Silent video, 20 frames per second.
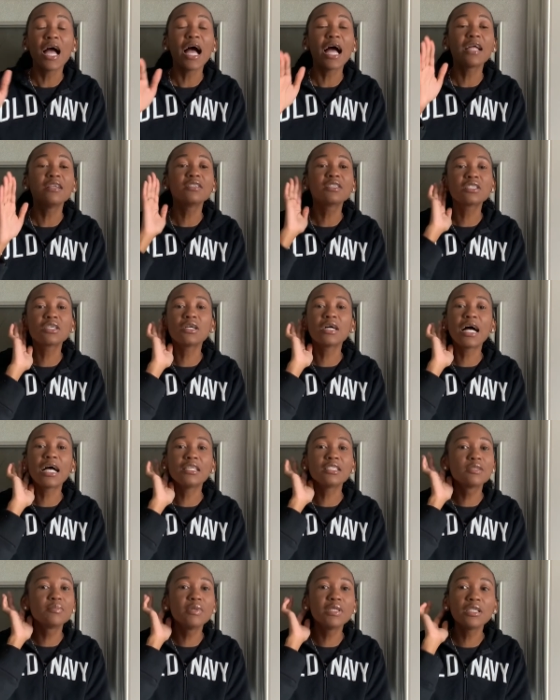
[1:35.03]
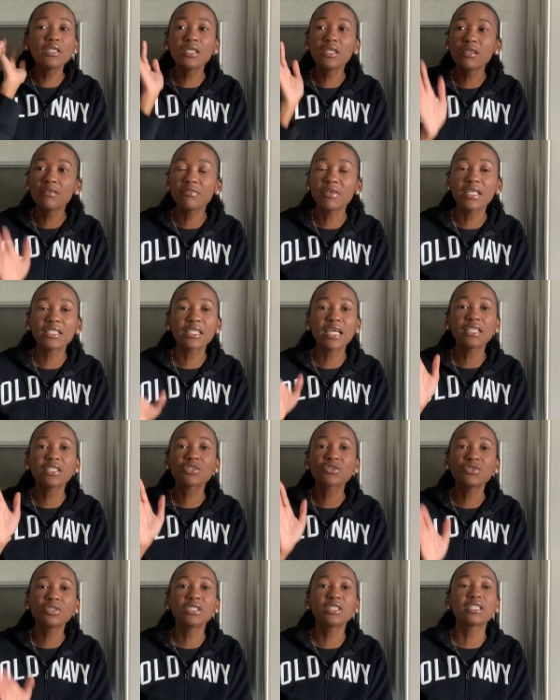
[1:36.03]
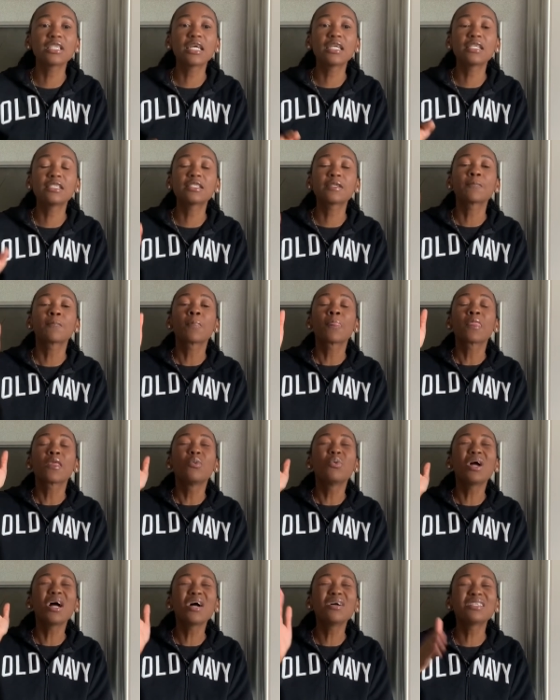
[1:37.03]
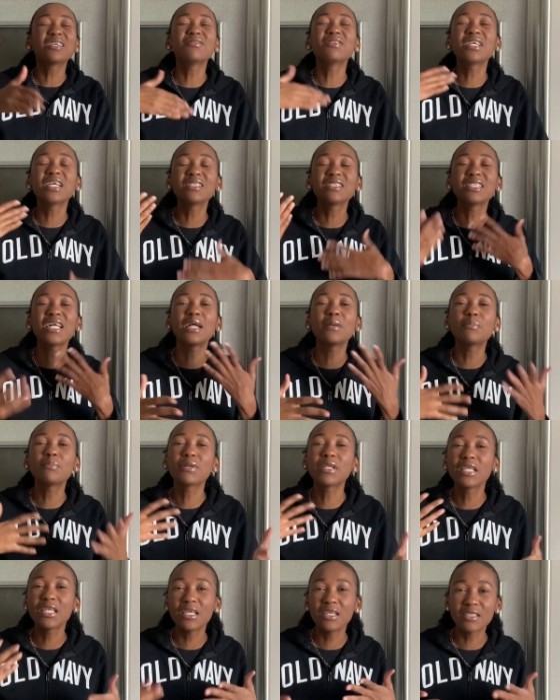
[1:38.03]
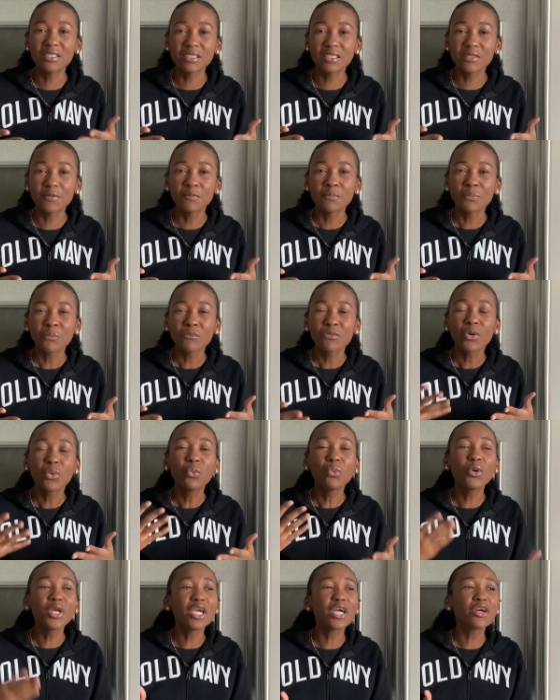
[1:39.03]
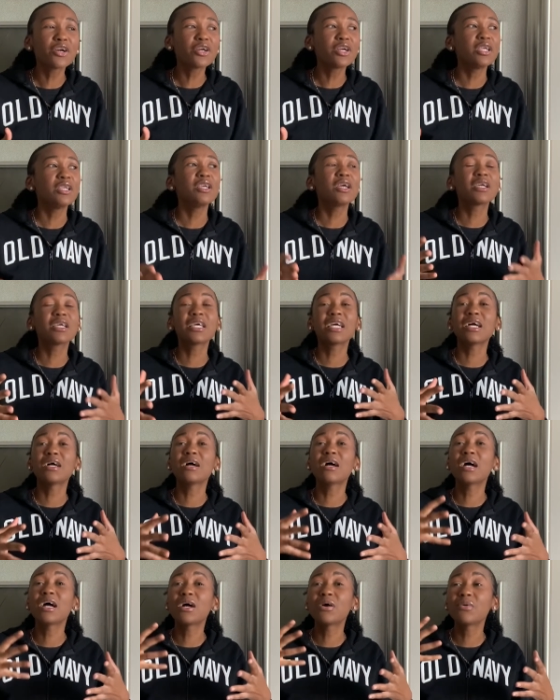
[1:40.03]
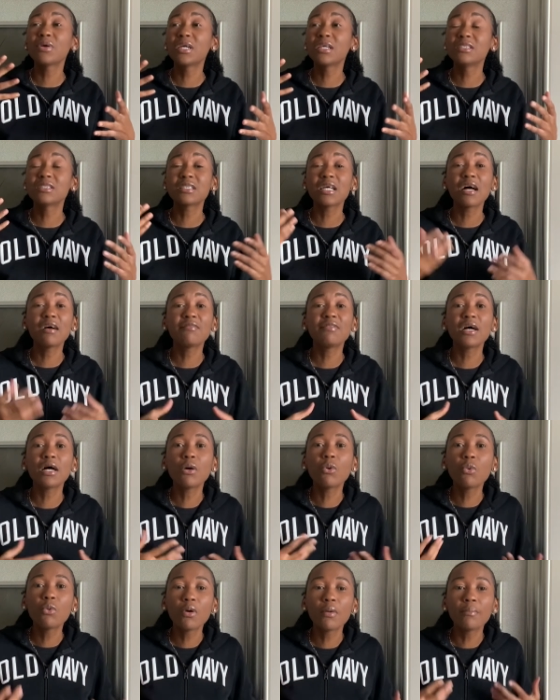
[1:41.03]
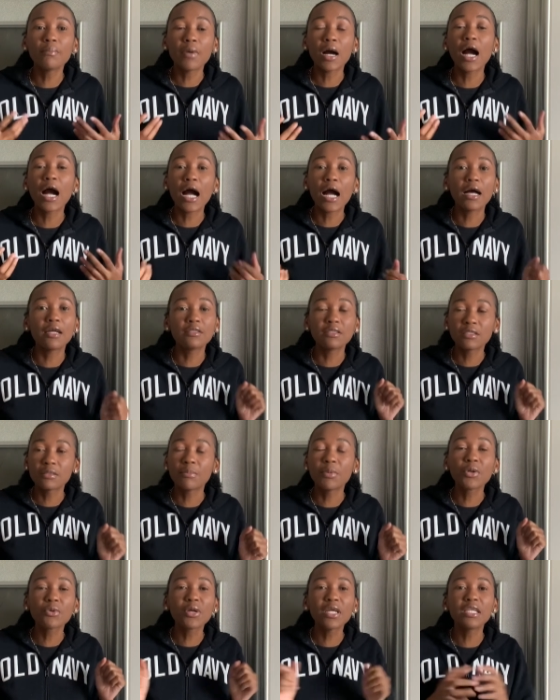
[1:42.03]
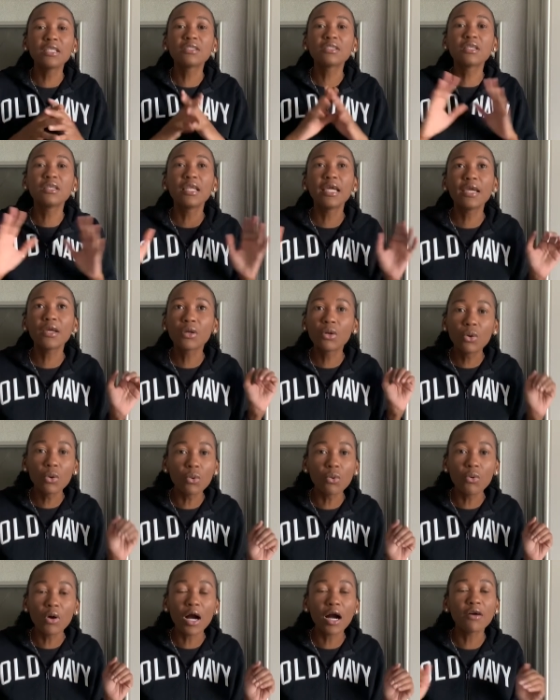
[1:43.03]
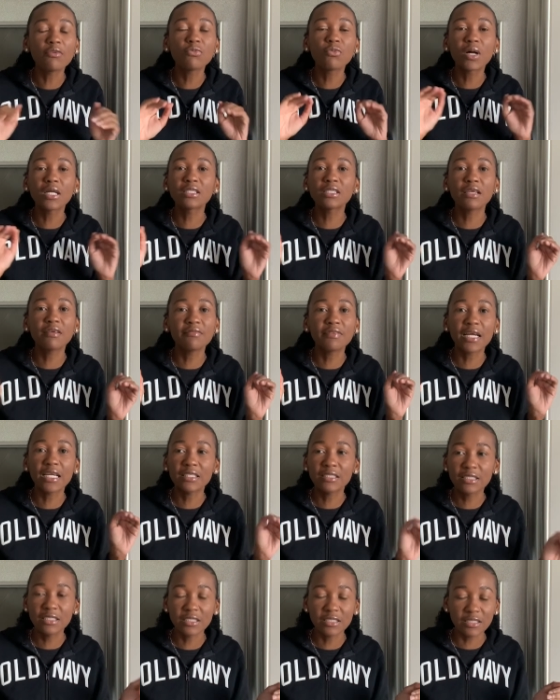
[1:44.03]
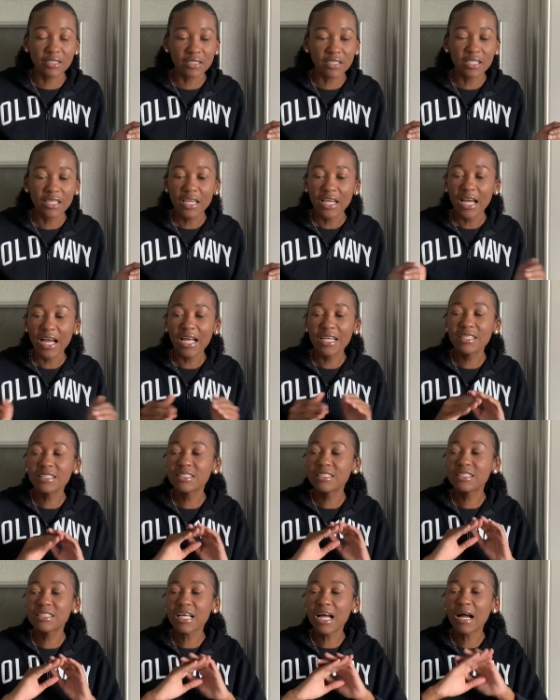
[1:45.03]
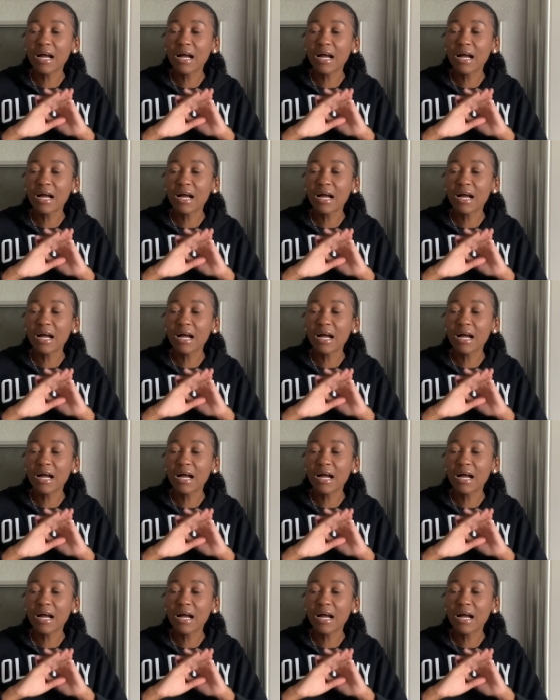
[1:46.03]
and so as believers as christians we always have to get to that place where you can always have an open heart be ready to let go of whatever it is and this is a,